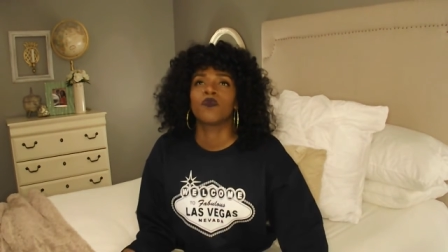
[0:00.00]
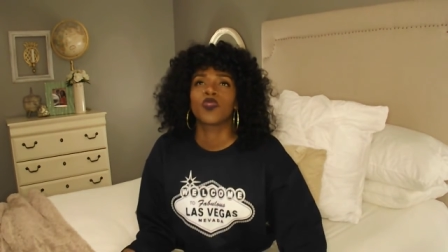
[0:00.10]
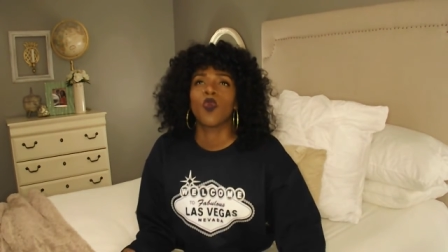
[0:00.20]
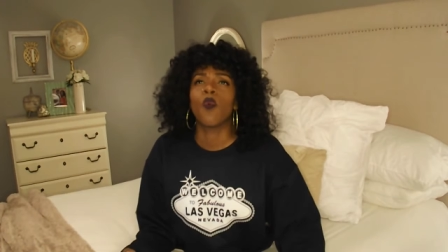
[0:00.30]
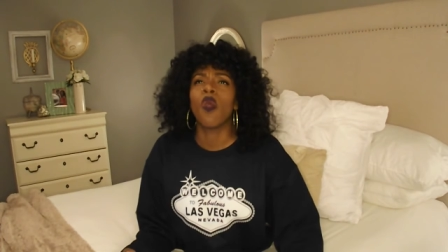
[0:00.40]

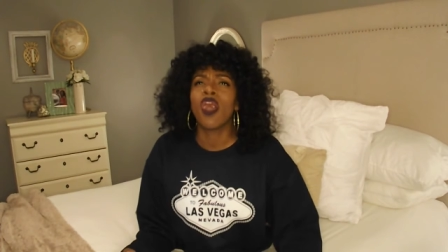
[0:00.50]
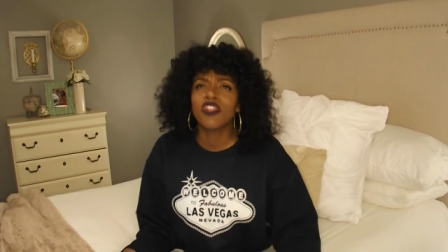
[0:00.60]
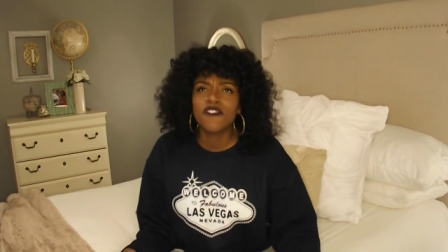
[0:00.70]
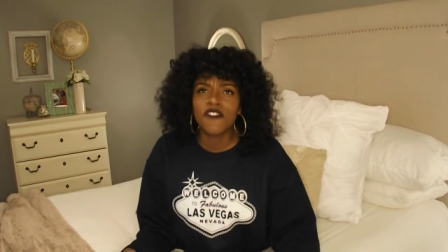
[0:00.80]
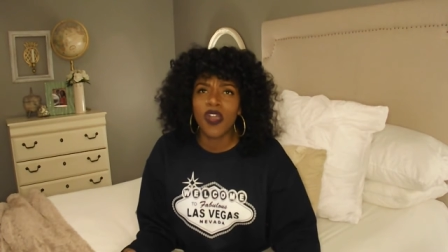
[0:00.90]

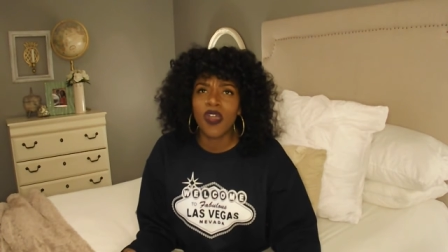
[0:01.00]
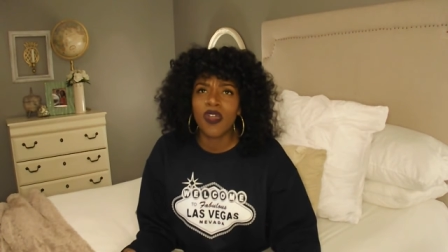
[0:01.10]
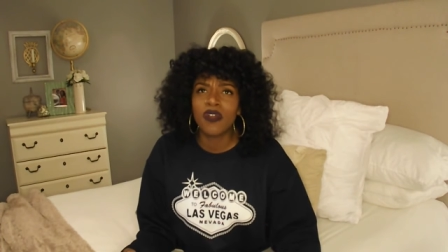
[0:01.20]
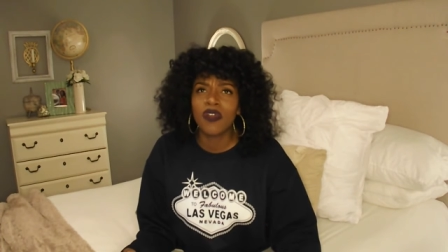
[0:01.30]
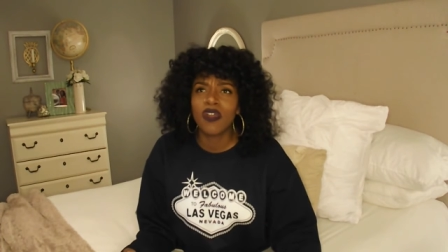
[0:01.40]

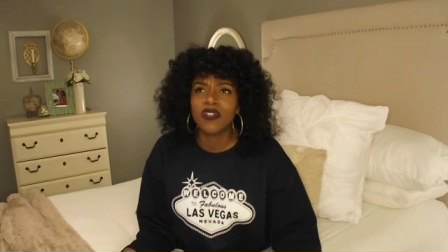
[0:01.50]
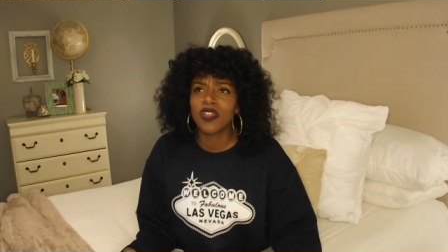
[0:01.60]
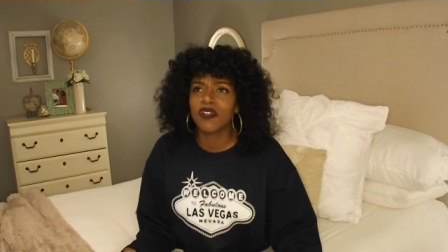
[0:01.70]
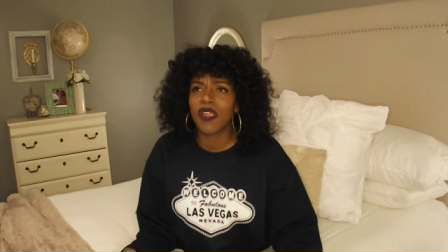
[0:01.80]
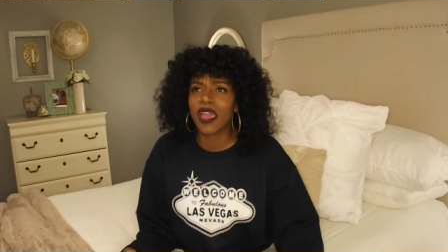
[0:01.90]
waterfall on
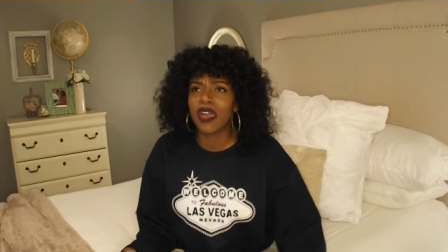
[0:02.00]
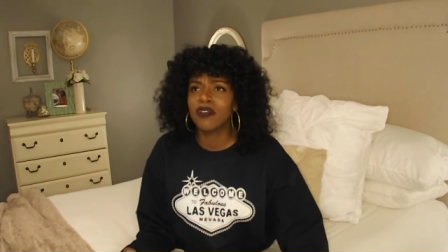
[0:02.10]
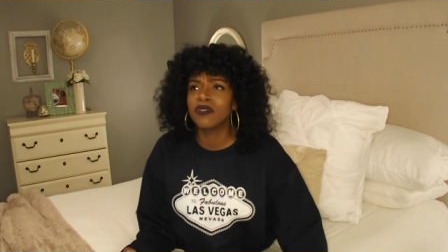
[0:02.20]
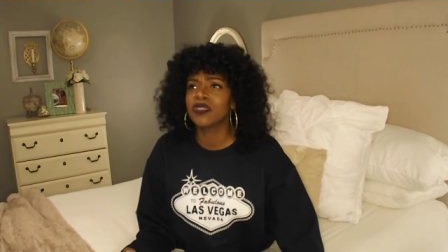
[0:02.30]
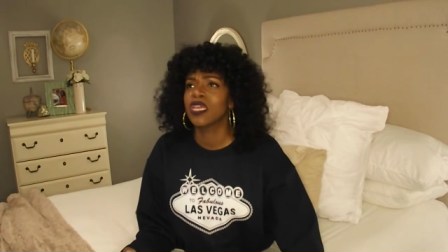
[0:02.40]
their
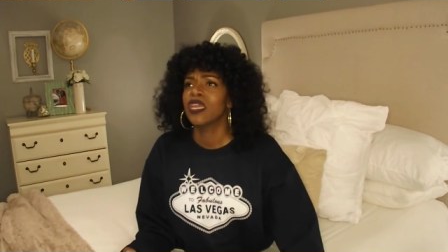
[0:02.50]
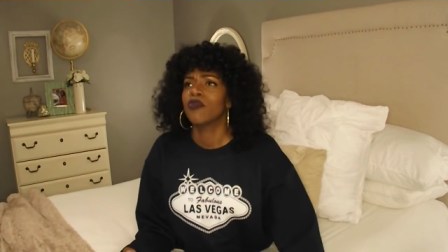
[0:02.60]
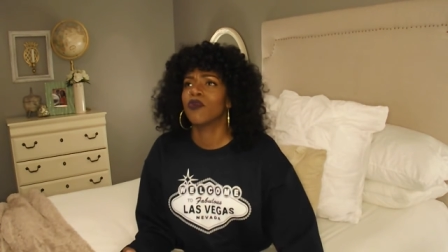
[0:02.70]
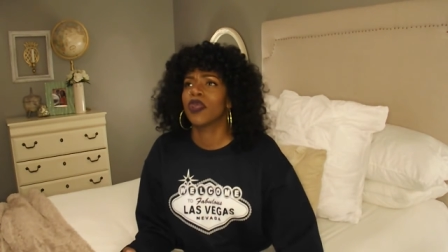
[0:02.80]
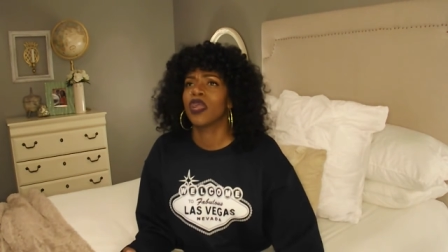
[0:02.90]
grounds
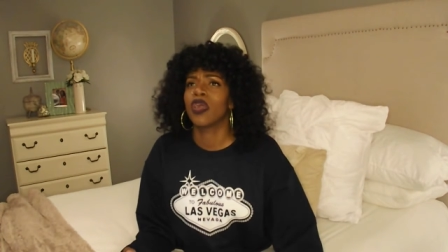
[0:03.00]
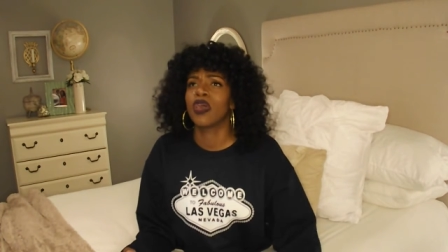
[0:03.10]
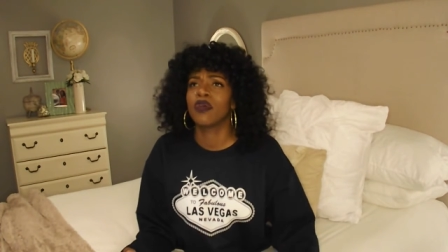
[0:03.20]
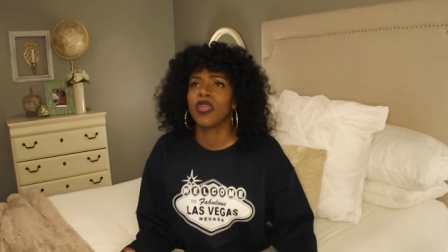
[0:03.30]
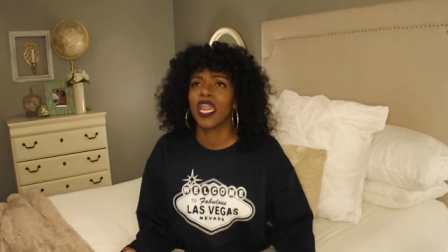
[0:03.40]
where
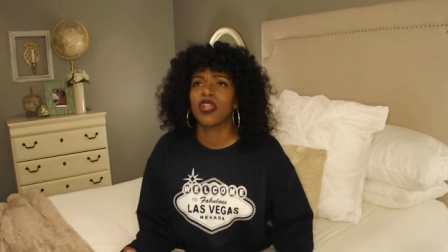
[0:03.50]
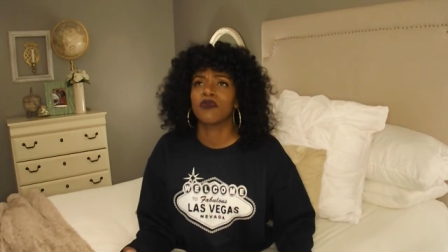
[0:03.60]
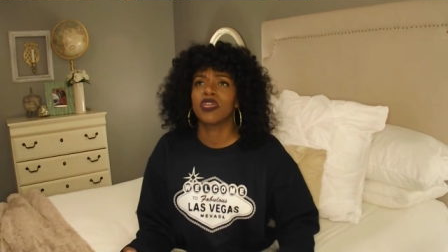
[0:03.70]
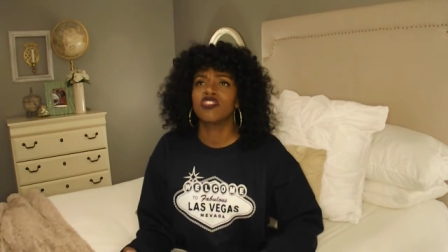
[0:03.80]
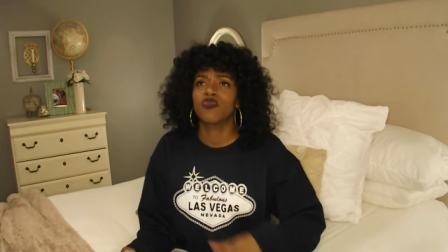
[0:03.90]
they had a
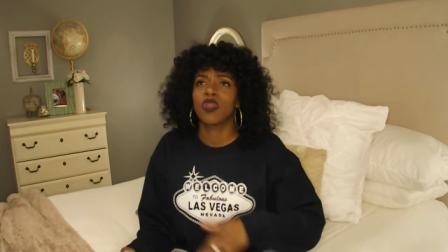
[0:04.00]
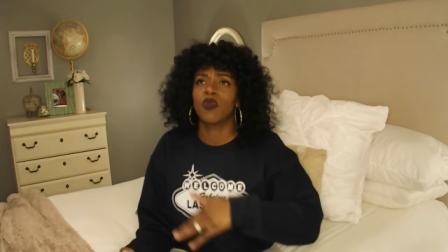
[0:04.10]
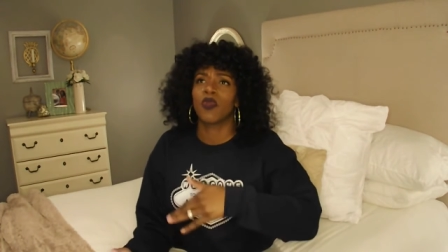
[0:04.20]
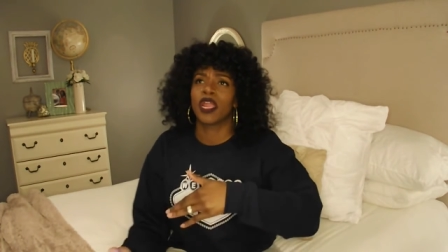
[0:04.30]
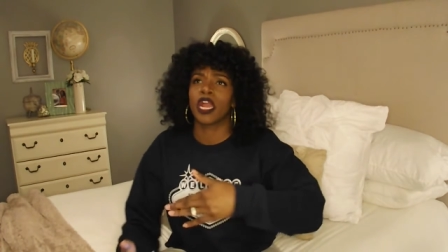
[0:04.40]

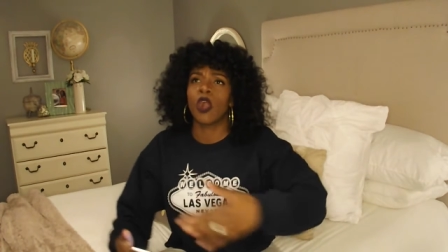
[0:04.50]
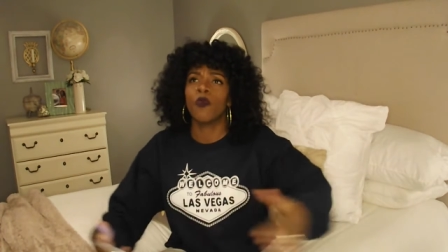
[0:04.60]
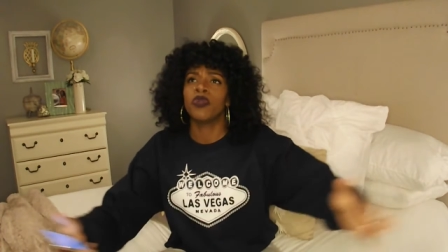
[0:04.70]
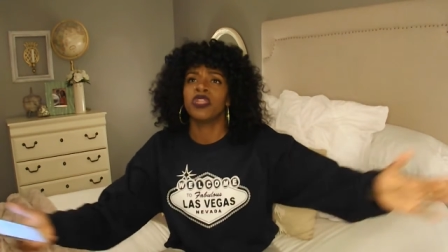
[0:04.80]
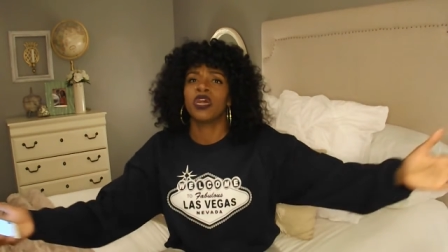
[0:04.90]
restaurant where it
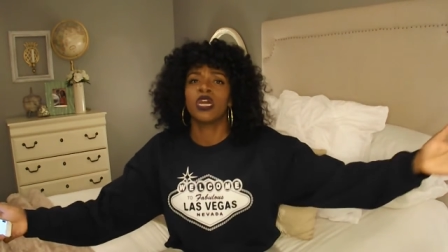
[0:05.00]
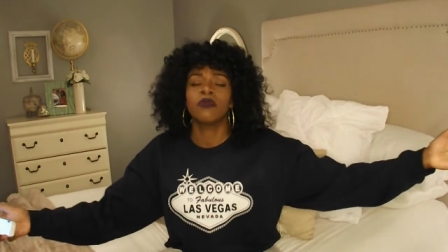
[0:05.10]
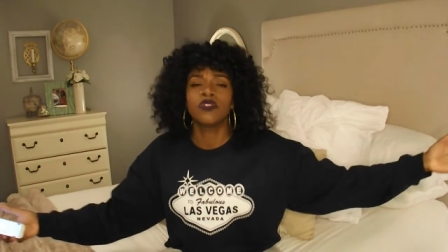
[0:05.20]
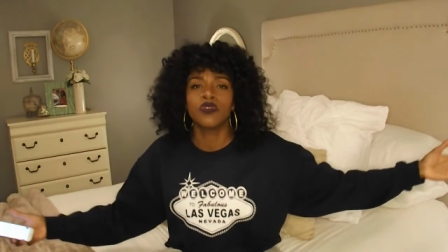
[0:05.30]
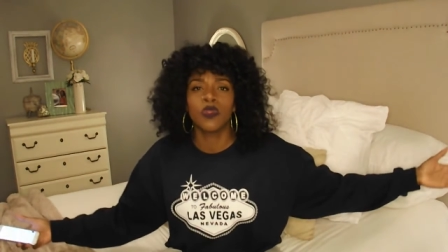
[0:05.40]
opened
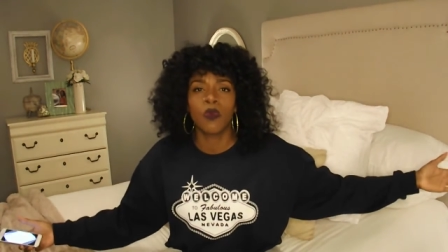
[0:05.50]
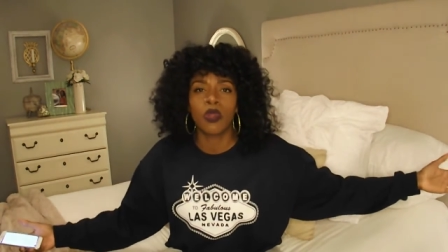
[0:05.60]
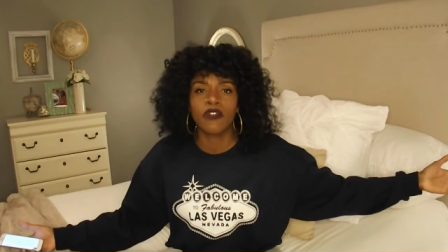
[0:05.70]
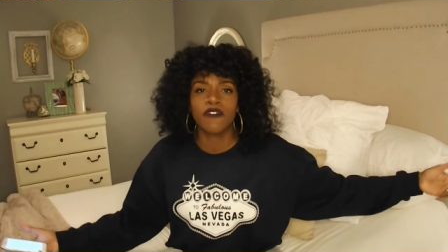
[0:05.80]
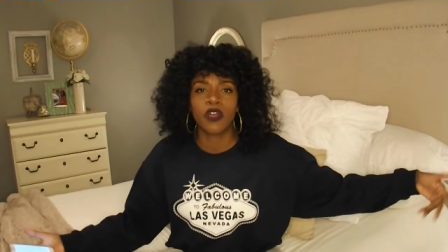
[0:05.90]
up to the
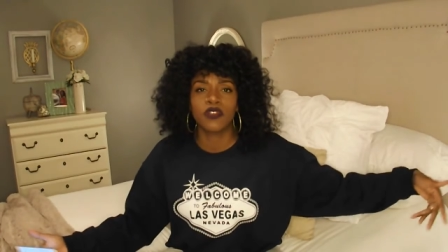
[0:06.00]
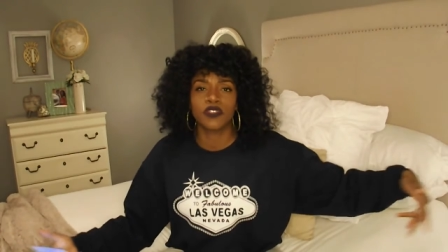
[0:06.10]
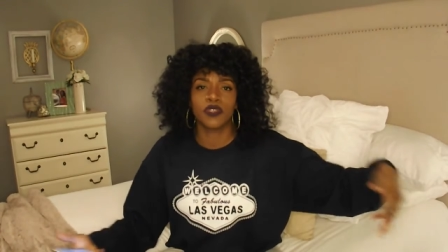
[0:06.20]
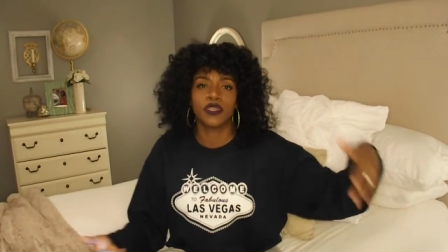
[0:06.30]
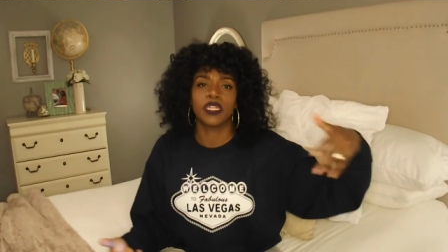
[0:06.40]
waterfall, so
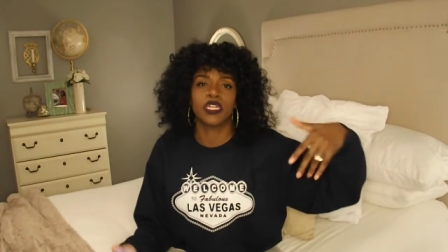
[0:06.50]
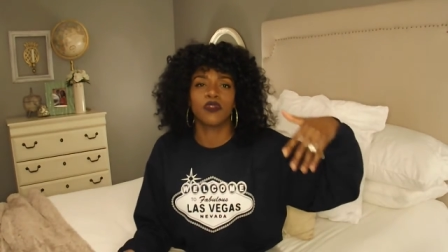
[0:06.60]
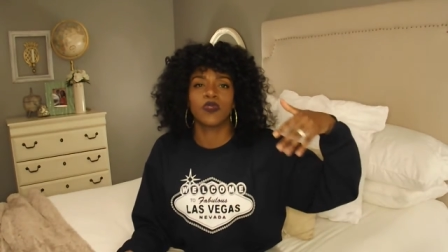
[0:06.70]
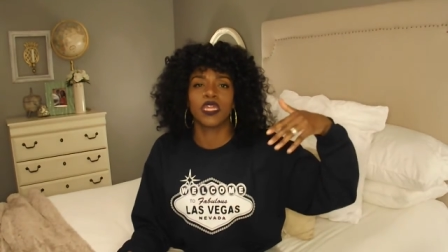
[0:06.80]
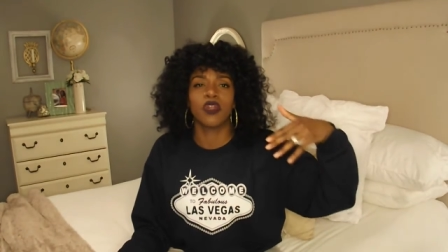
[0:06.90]
you could
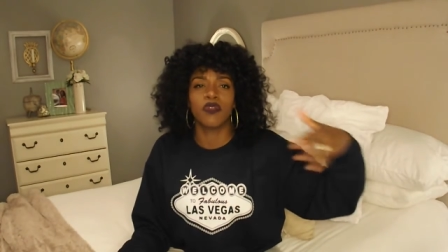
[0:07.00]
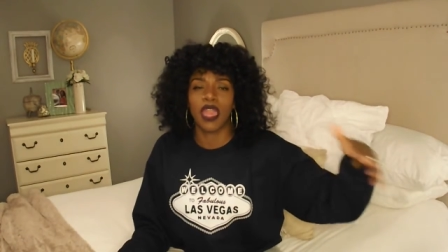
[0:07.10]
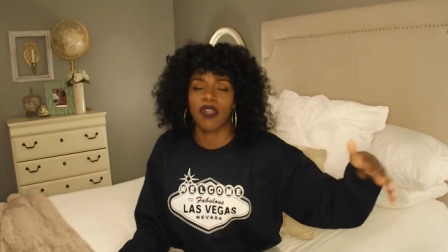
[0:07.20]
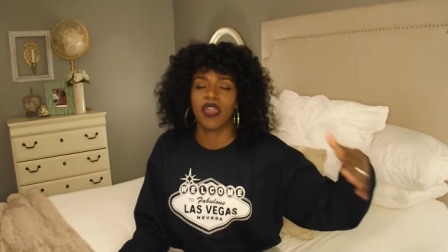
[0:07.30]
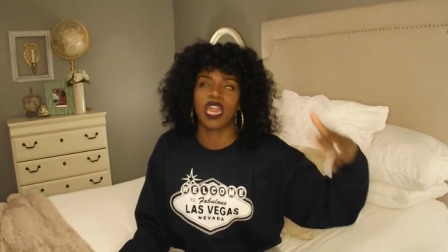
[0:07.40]
literally go
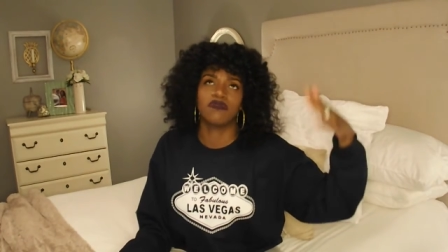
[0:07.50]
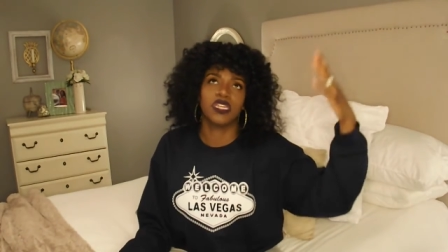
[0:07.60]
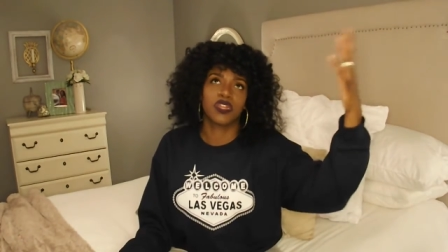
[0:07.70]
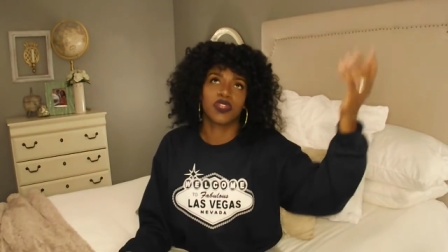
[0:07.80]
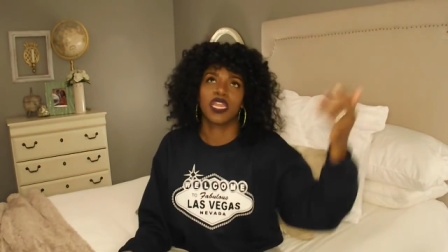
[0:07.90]
down, have
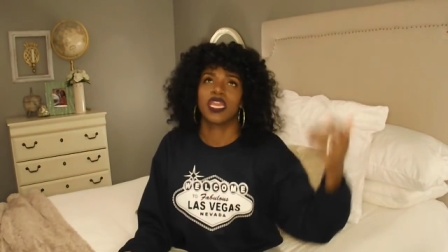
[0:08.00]
dinner,